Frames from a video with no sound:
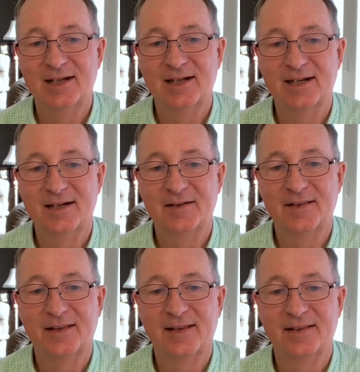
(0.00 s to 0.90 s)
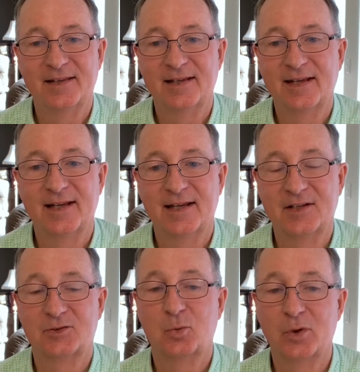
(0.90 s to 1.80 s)
that
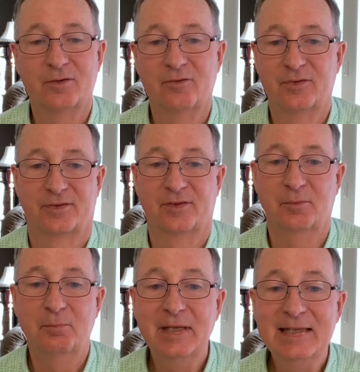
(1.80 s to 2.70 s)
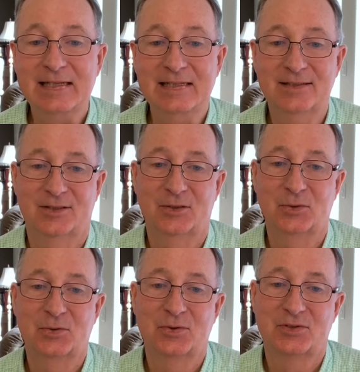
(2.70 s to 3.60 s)
as one of the many
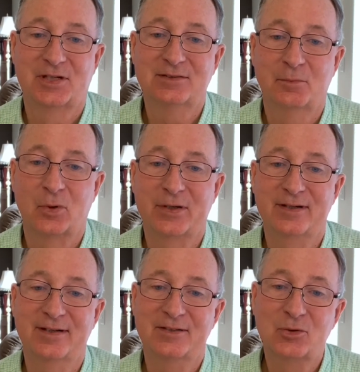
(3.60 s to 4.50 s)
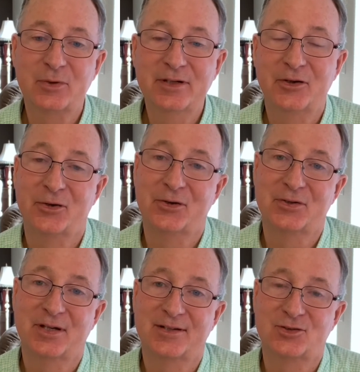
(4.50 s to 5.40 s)
who celebrated and greeted her
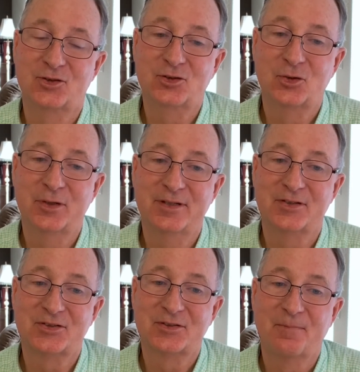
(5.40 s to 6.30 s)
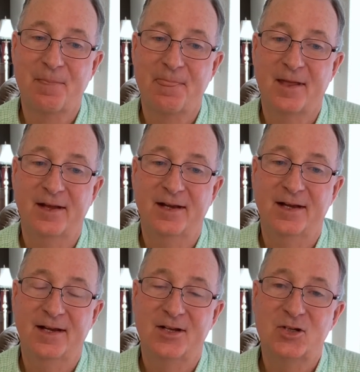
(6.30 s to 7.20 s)
as she joined us.
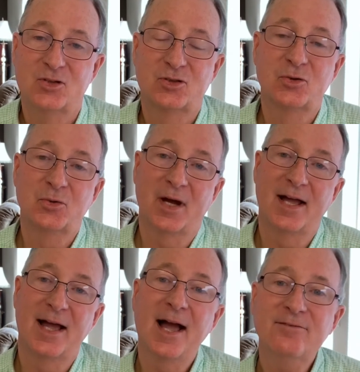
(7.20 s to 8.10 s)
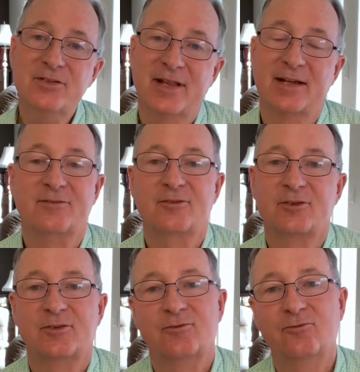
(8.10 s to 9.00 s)
So after that
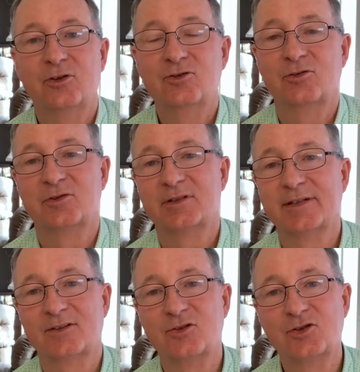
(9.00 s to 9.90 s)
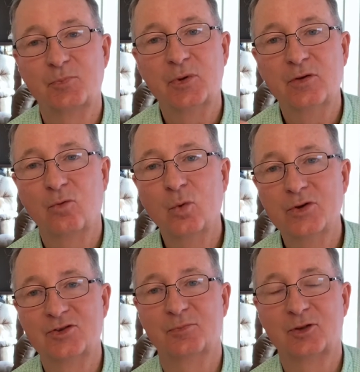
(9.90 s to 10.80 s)
vision, it was like the spirit of
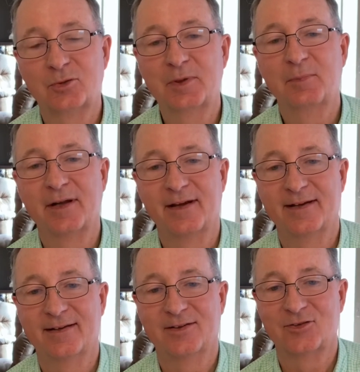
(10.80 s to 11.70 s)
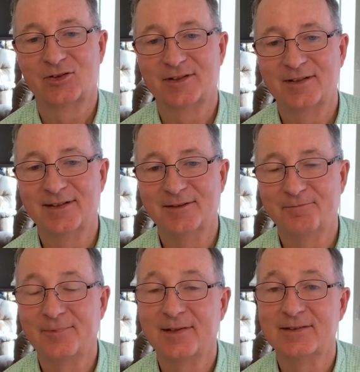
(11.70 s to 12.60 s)
wisdom took me by the hand and said,
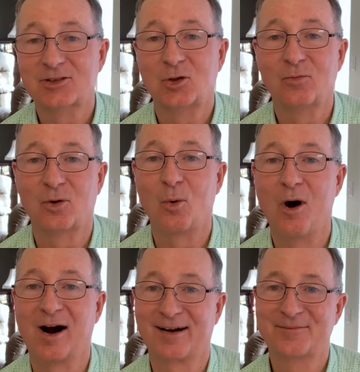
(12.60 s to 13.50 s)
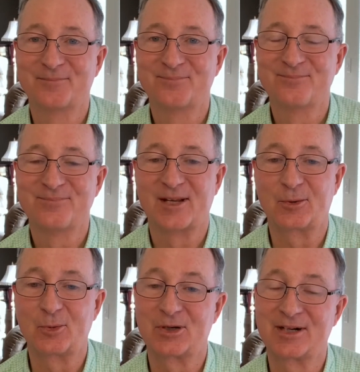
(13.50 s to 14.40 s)
let's go for a walk.
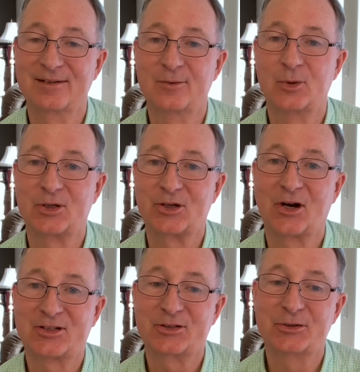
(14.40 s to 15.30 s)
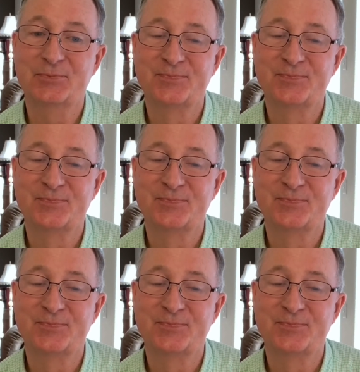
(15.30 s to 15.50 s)
I want to talk to you.